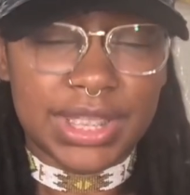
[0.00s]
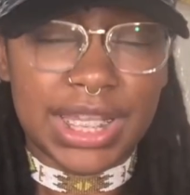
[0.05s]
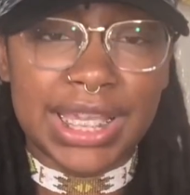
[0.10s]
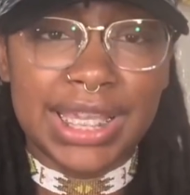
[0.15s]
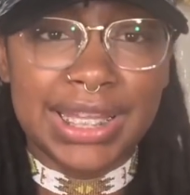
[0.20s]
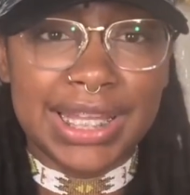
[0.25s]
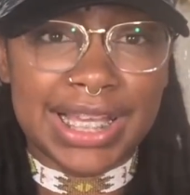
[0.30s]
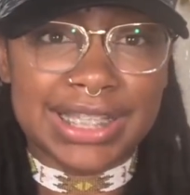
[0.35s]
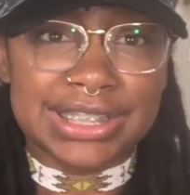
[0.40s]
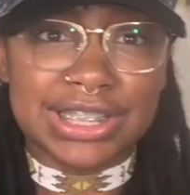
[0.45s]

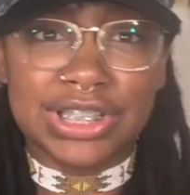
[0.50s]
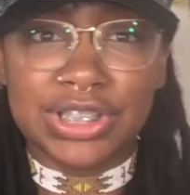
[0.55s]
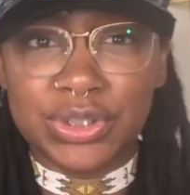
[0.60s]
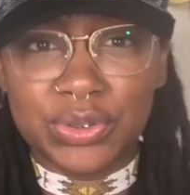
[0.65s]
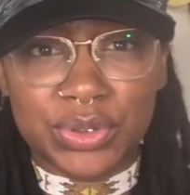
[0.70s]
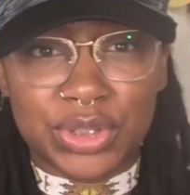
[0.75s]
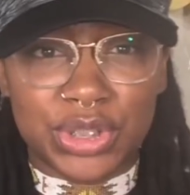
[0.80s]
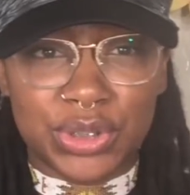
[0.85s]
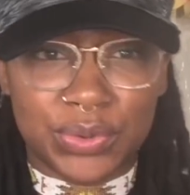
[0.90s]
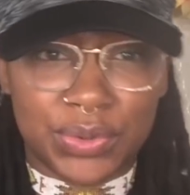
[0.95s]
And that's a
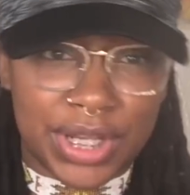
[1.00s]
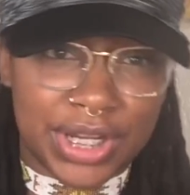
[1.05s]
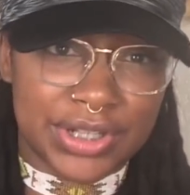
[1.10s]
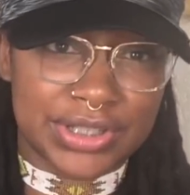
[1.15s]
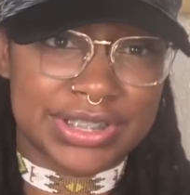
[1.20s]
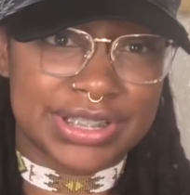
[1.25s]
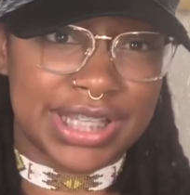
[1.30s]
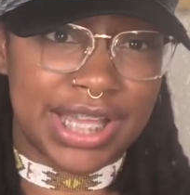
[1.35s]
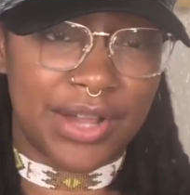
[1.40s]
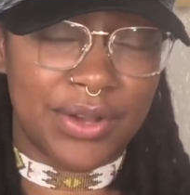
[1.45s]
little cute
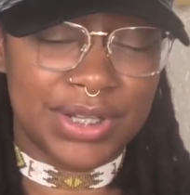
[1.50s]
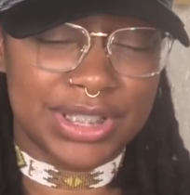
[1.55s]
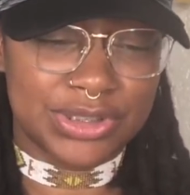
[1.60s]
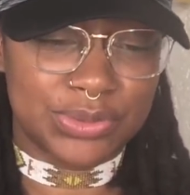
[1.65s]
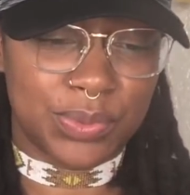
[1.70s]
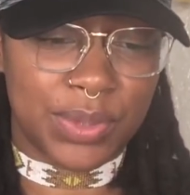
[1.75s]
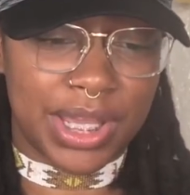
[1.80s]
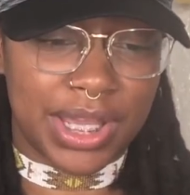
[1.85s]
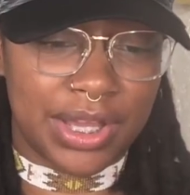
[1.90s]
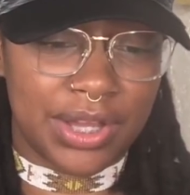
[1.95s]
hairstyle as
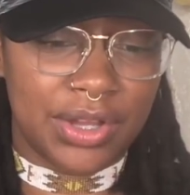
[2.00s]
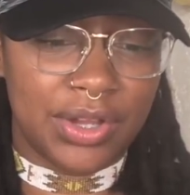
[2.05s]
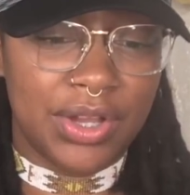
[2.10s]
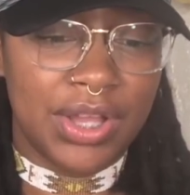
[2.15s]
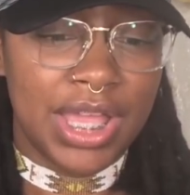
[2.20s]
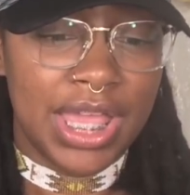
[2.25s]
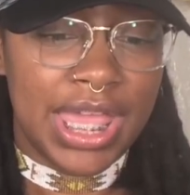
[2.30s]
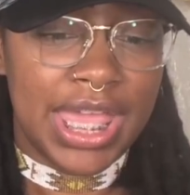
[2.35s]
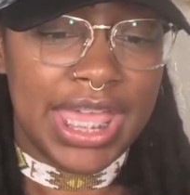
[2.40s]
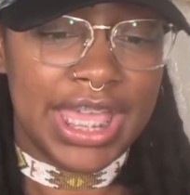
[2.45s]
well.
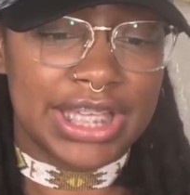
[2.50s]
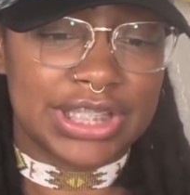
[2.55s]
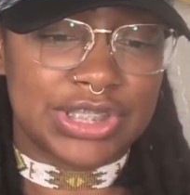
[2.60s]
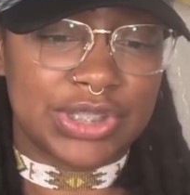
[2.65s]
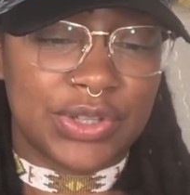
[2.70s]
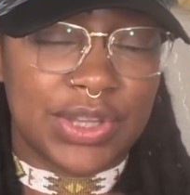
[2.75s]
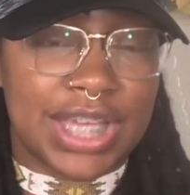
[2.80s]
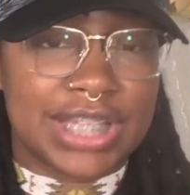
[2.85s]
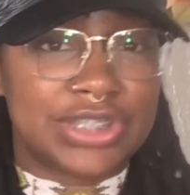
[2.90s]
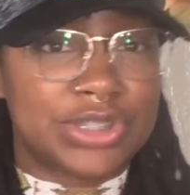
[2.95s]
And
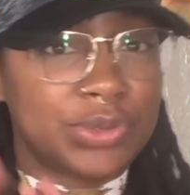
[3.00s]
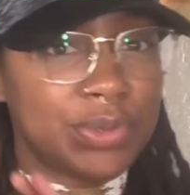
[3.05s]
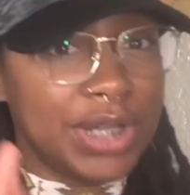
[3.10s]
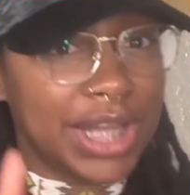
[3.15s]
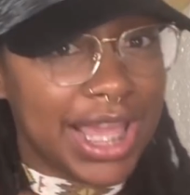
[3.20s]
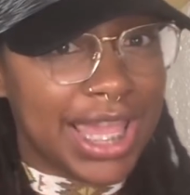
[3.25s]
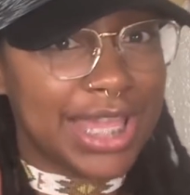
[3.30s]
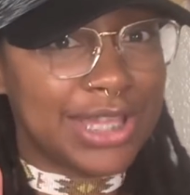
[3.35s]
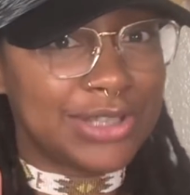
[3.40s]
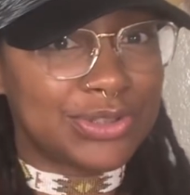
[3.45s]
so that's 3
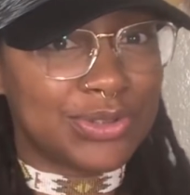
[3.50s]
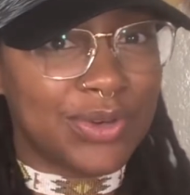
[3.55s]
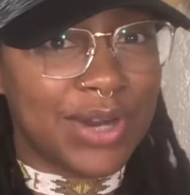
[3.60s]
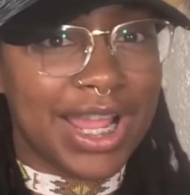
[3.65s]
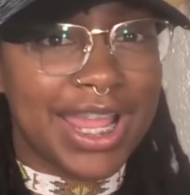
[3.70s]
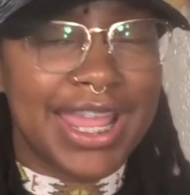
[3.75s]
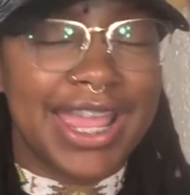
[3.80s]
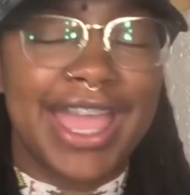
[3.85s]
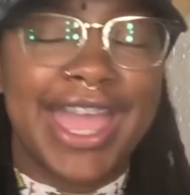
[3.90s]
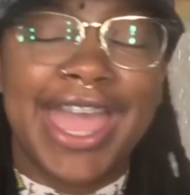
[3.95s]
days,
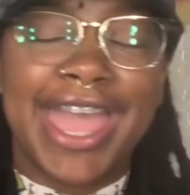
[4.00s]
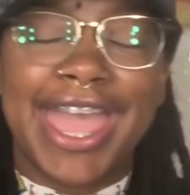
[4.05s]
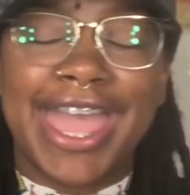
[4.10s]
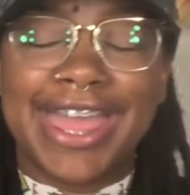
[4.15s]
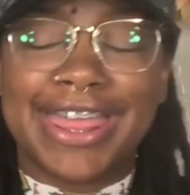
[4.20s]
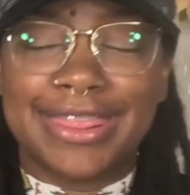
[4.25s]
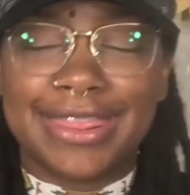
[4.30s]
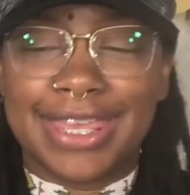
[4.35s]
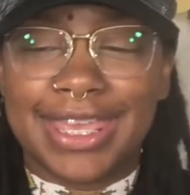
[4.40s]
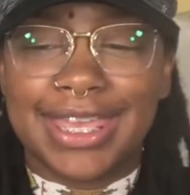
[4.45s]
right?
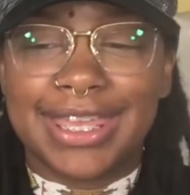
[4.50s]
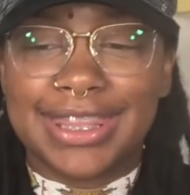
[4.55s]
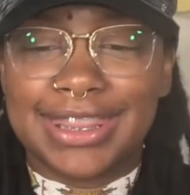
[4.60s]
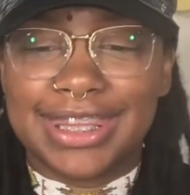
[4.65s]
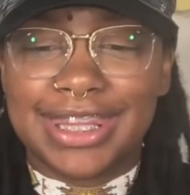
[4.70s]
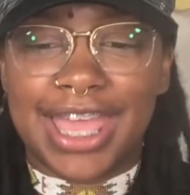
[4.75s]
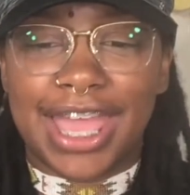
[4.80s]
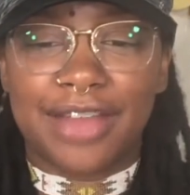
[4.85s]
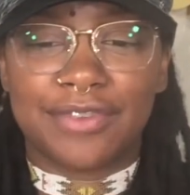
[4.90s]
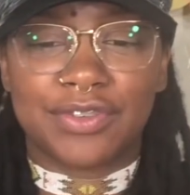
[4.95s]
And
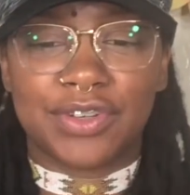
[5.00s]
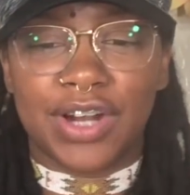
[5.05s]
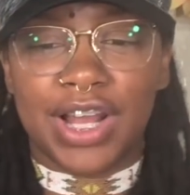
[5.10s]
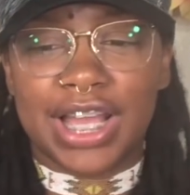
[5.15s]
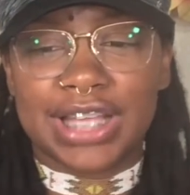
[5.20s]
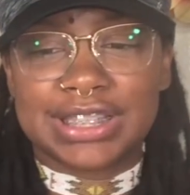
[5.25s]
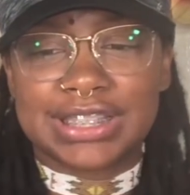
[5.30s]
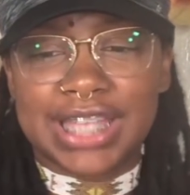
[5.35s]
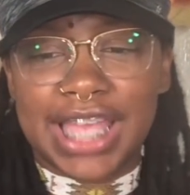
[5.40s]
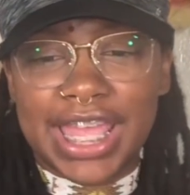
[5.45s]
then after
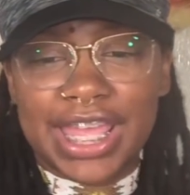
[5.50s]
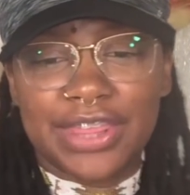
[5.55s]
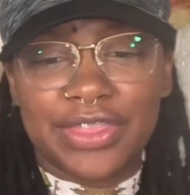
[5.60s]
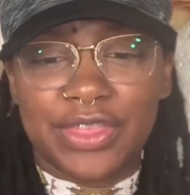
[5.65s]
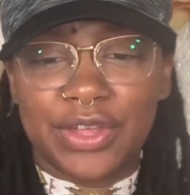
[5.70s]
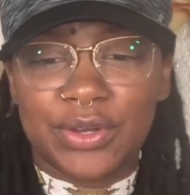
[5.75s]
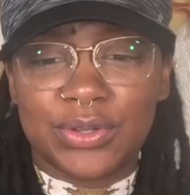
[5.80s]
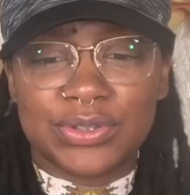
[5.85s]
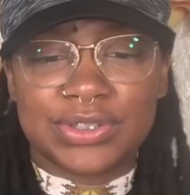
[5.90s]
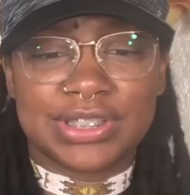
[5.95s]
I take
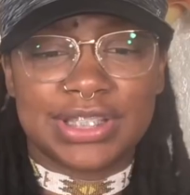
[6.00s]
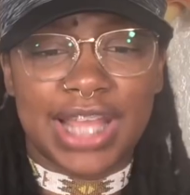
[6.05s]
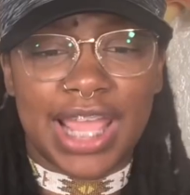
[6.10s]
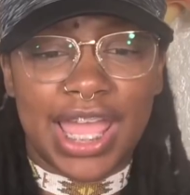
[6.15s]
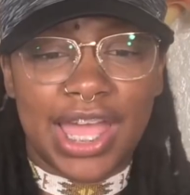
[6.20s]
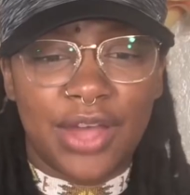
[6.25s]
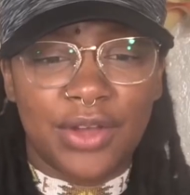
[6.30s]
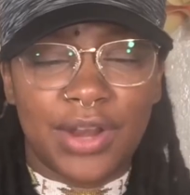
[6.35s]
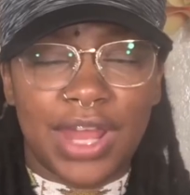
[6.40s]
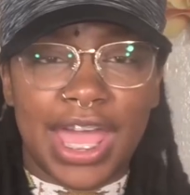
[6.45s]
those
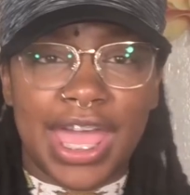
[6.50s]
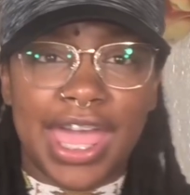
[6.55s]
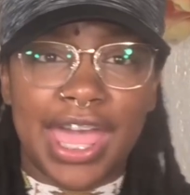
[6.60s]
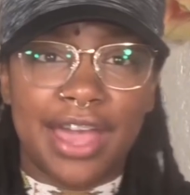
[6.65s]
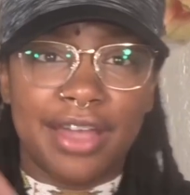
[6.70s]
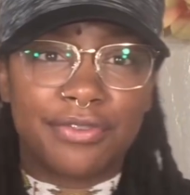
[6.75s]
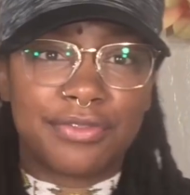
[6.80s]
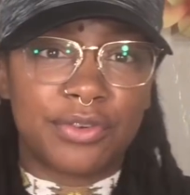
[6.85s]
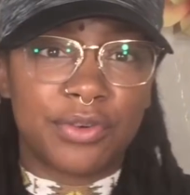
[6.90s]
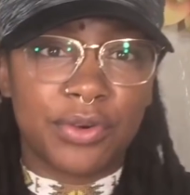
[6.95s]
down, I
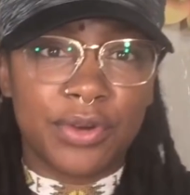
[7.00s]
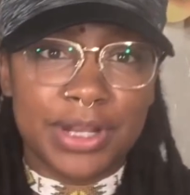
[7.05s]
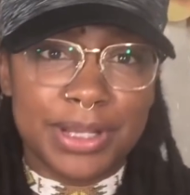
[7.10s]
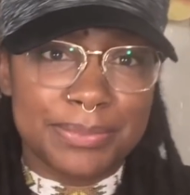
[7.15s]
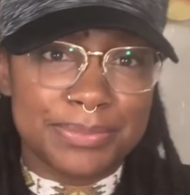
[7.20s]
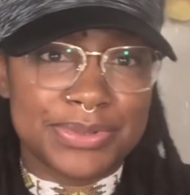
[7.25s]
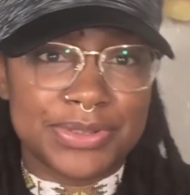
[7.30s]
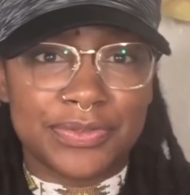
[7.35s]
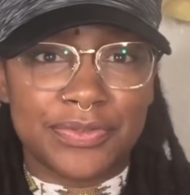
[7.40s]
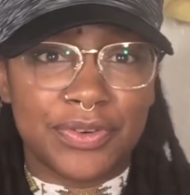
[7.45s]
have
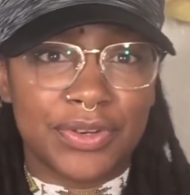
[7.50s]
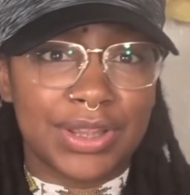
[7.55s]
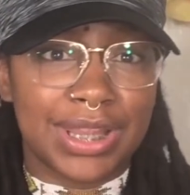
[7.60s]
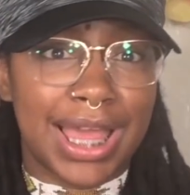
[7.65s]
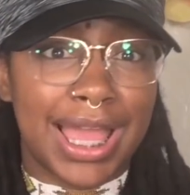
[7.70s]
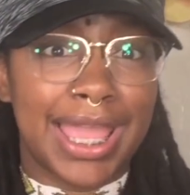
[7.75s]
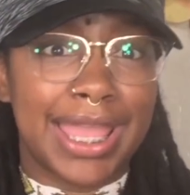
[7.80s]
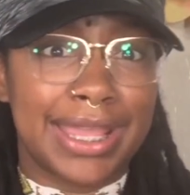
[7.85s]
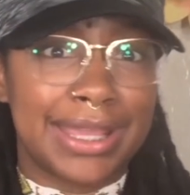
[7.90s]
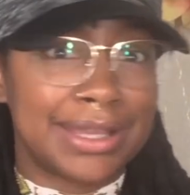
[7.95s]
crimps for
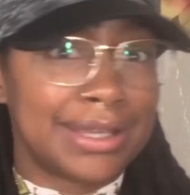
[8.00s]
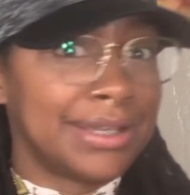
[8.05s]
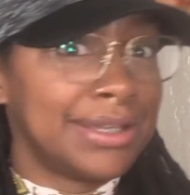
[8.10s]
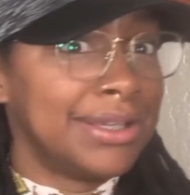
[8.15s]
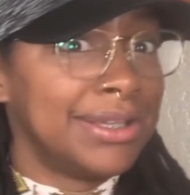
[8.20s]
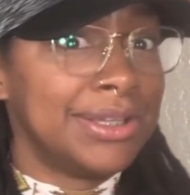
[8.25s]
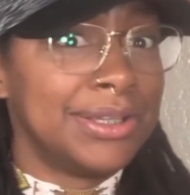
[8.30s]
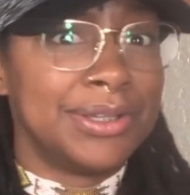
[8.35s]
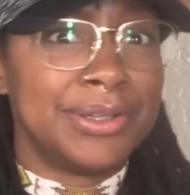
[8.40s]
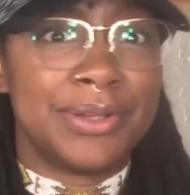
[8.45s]
like
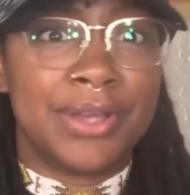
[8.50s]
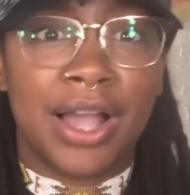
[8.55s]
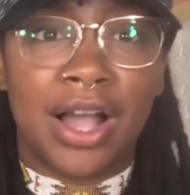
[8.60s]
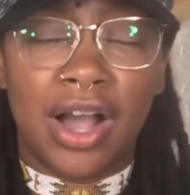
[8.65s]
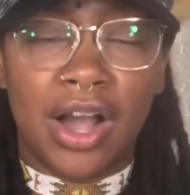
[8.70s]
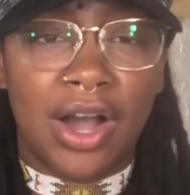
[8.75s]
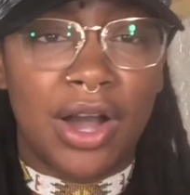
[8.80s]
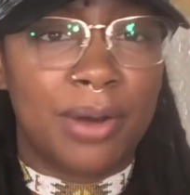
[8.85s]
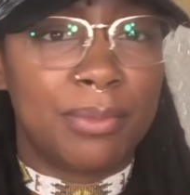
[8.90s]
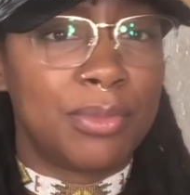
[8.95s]

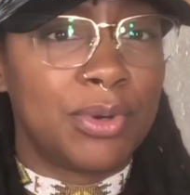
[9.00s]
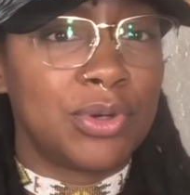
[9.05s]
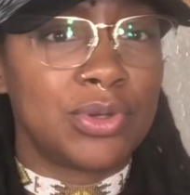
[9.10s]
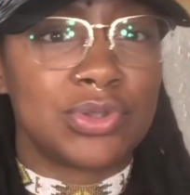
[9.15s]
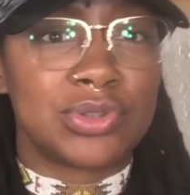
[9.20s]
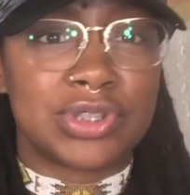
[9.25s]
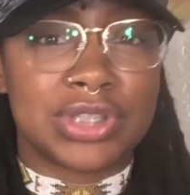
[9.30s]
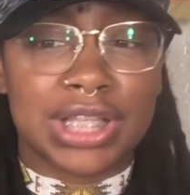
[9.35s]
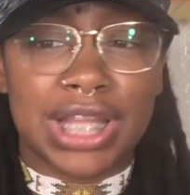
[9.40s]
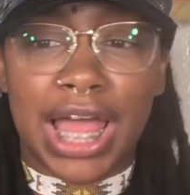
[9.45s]

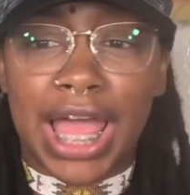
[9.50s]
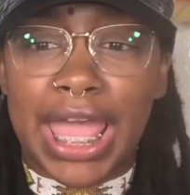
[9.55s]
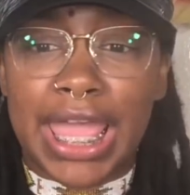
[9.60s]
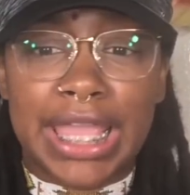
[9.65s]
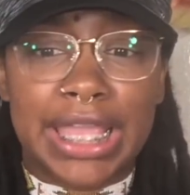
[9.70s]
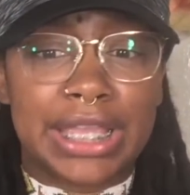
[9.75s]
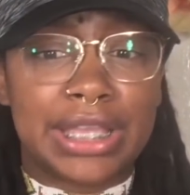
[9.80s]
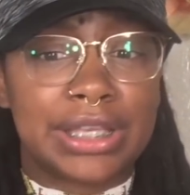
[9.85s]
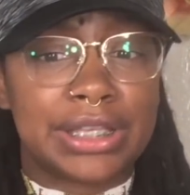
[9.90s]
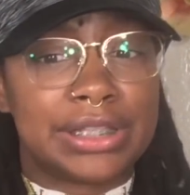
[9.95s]
almost
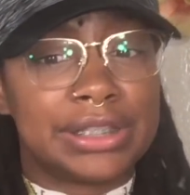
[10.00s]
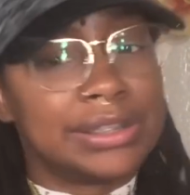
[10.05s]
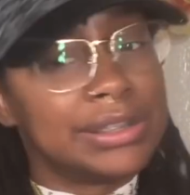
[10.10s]
like